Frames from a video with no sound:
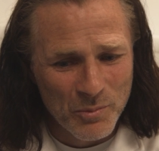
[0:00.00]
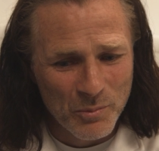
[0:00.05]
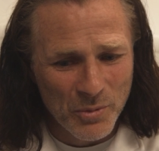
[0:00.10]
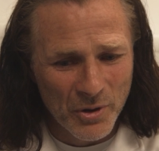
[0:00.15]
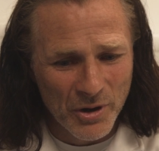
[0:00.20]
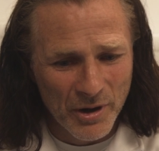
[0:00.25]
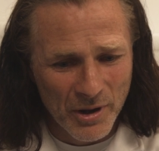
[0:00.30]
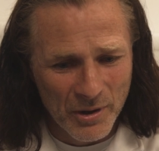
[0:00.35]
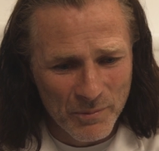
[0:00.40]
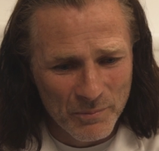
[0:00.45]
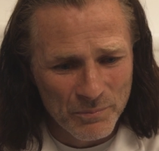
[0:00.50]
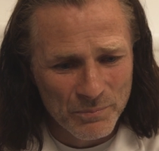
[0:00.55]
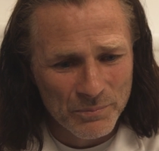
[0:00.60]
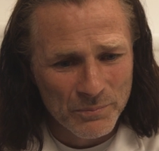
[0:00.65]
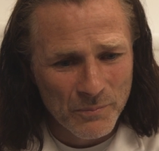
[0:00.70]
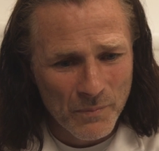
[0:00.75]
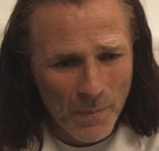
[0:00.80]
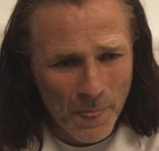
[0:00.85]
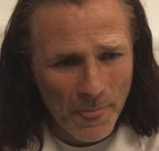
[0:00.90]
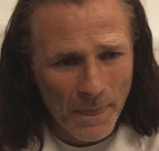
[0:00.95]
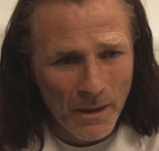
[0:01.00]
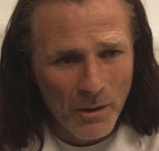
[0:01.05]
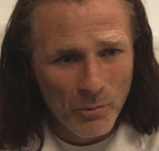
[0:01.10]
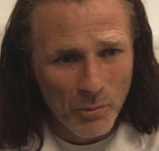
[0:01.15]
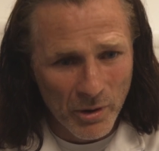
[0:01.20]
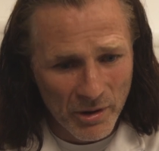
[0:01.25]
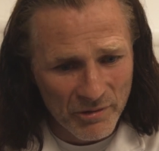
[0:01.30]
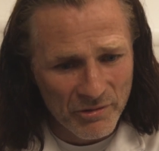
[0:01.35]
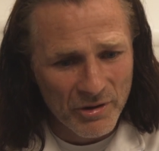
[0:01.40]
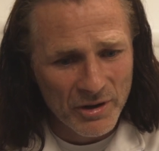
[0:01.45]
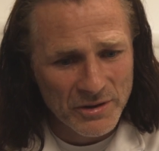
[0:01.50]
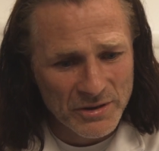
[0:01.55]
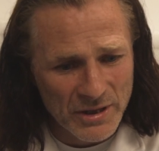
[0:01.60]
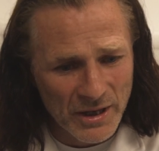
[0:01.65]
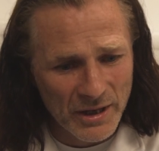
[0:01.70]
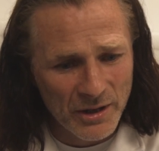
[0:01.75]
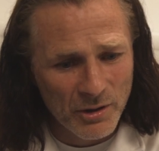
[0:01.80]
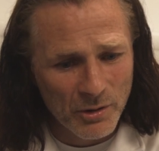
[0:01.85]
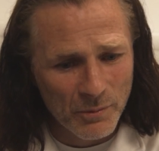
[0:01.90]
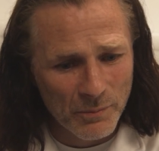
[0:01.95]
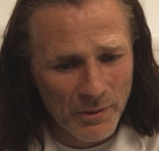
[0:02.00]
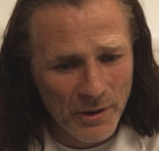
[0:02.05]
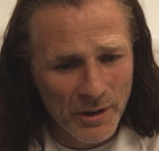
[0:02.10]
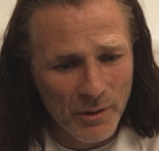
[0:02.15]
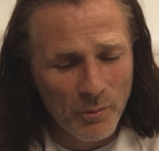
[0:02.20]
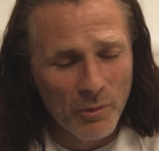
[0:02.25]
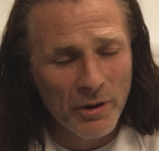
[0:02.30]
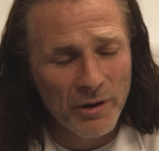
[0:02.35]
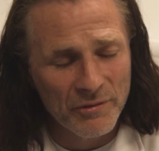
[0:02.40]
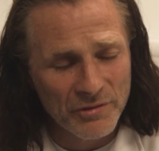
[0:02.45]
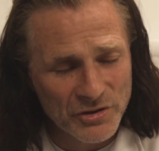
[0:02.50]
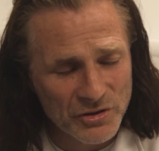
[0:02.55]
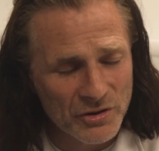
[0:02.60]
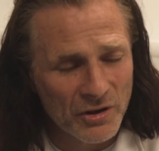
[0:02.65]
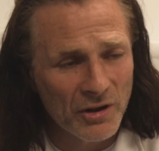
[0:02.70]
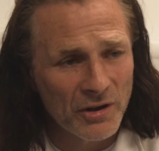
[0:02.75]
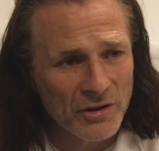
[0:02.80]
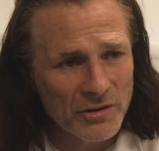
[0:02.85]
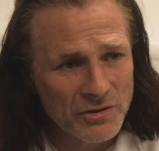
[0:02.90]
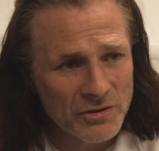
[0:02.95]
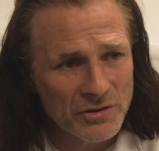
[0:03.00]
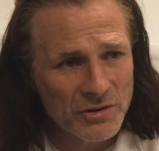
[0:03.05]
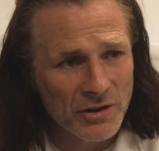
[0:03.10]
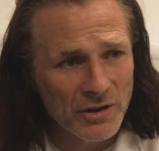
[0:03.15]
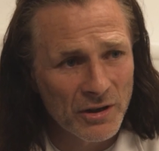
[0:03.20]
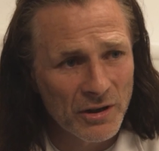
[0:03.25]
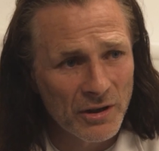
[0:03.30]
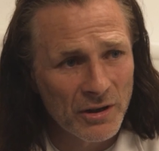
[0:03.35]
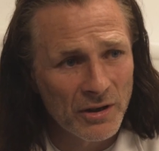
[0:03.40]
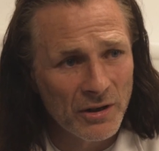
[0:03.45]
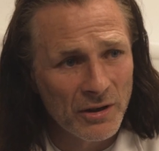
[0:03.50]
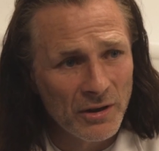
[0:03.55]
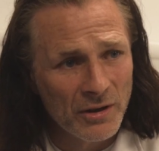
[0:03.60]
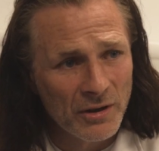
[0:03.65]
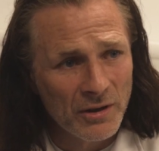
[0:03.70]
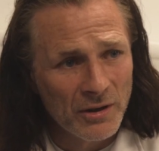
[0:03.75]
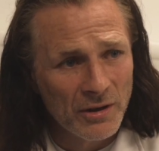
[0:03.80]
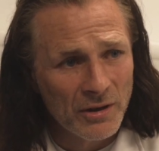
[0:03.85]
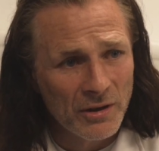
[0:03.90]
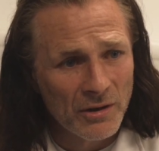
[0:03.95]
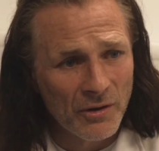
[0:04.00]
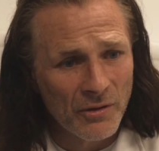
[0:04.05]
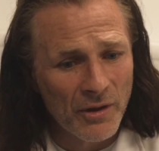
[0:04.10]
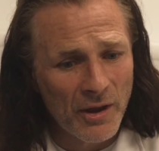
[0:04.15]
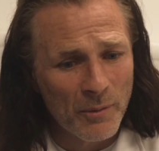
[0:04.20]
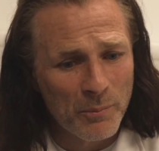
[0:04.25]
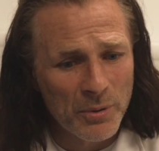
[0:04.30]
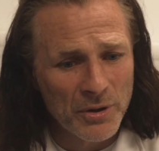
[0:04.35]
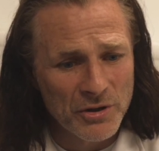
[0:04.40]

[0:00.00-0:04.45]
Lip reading: But whatever I take up there and whatever starts on that